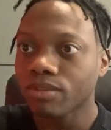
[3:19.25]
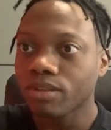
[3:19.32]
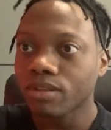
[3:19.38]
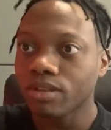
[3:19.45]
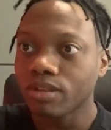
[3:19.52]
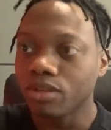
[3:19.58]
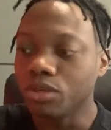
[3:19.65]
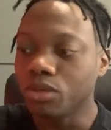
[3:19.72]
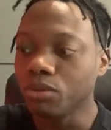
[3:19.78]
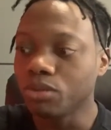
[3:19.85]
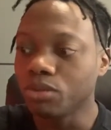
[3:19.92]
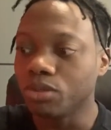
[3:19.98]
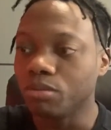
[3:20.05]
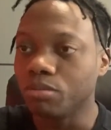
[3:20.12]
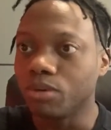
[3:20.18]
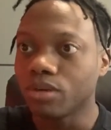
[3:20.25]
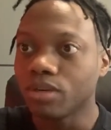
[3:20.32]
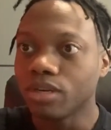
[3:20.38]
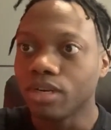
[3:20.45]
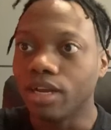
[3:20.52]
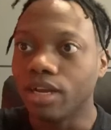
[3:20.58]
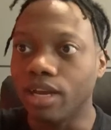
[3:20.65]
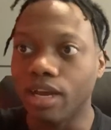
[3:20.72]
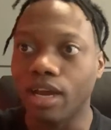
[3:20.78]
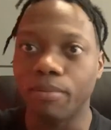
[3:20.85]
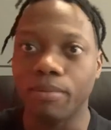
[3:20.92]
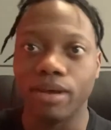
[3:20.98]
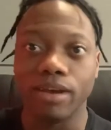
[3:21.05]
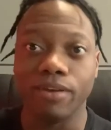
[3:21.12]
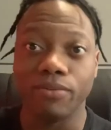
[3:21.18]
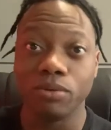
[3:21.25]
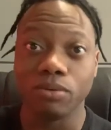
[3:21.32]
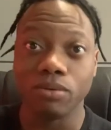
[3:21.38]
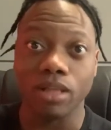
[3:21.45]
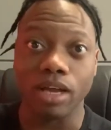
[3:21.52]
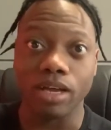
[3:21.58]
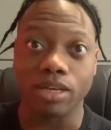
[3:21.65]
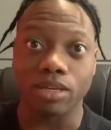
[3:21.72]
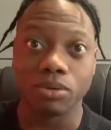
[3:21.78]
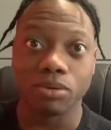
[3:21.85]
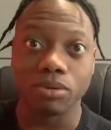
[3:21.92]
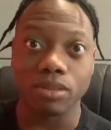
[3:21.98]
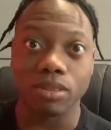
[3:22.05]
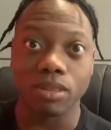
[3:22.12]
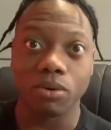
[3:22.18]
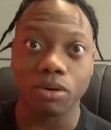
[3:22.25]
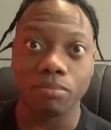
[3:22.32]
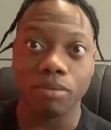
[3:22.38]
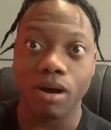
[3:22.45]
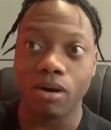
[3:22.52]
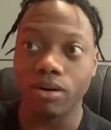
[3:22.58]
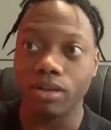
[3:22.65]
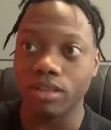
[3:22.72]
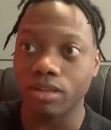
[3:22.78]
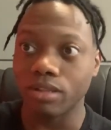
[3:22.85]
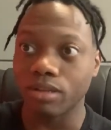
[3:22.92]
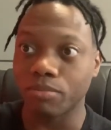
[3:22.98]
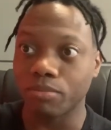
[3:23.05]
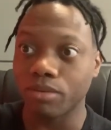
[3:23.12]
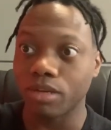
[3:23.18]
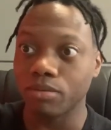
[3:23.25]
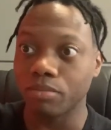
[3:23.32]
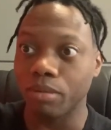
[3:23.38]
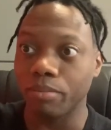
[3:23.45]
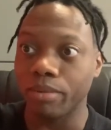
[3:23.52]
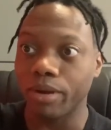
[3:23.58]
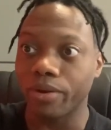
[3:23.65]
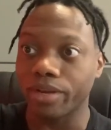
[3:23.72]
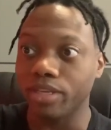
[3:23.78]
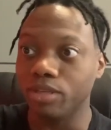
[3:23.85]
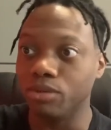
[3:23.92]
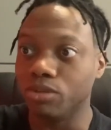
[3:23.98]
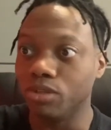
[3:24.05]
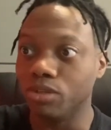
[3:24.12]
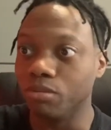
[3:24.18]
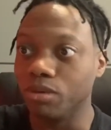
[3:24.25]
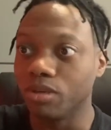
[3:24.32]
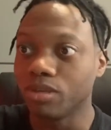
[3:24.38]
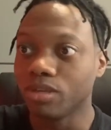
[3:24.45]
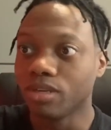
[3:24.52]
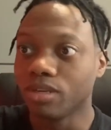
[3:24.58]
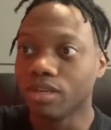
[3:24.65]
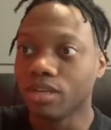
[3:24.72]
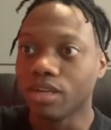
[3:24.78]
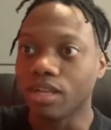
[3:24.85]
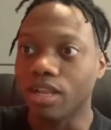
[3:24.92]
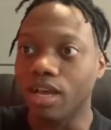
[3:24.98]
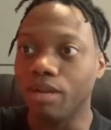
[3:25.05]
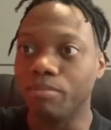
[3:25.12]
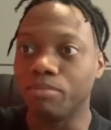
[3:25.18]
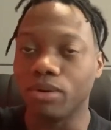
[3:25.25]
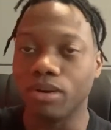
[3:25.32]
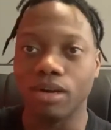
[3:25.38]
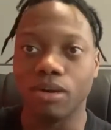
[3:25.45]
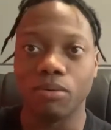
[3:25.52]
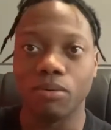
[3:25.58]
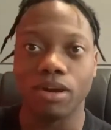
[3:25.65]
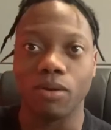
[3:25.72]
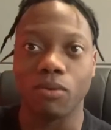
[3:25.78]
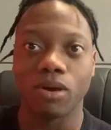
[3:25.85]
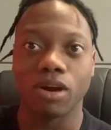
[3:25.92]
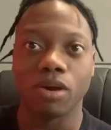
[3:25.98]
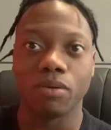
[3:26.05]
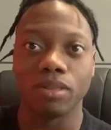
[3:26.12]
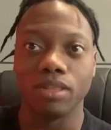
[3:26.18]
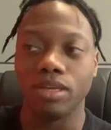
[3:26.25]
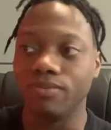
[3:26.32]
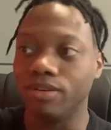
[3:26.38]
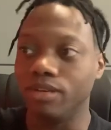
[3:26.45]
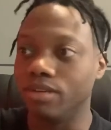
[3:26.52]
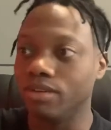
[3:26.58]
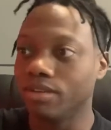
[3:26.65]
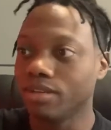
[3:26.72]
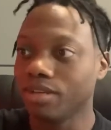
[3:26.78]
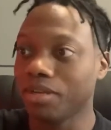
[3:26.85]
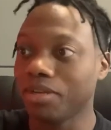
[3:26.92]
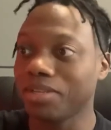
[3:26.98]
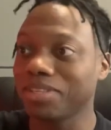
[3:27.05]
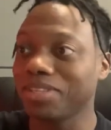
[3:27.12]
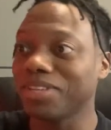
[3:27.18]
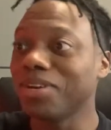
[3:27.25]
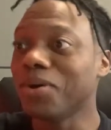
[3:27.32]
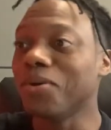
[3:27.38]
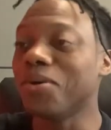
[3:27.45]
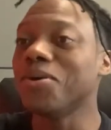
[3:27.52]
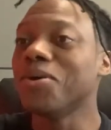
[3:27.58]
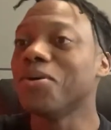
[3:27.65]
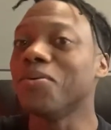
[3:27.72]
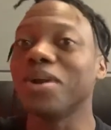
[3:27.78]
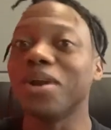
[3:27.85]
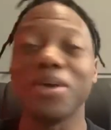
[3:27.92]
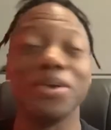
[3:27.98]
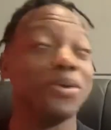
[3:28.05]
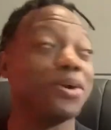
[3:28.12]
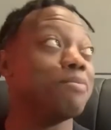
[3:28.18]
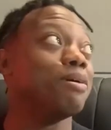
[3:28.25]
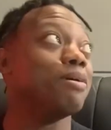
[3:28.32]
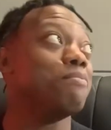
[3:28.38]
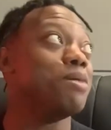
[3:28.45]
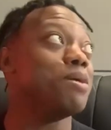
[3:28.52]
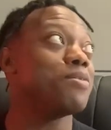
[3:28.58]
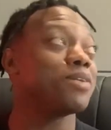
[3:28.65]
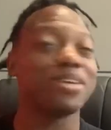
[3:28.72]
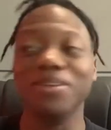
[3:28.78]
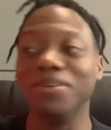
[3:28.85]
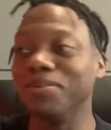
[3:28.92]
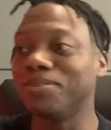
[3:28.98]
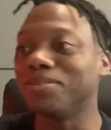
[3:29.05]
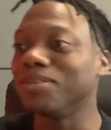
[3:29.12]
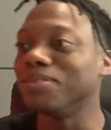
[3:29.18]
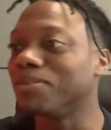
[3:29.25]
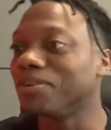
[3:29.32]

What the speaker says: YouTuber. I mean, if you like Google Logan Paul, it literally comes up American YouTuber. Like, bruh, what a world we live in. What are you? I'm an American YouTuber.